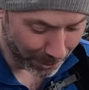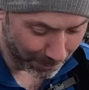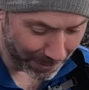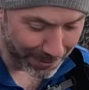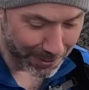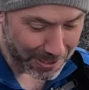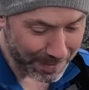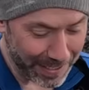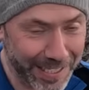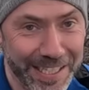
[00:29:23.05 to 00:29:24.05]
or what you thought of
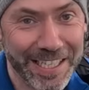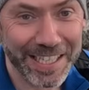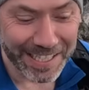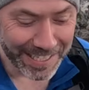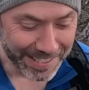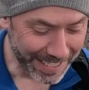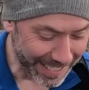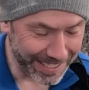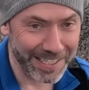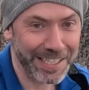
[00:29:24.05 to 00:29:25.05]
it, then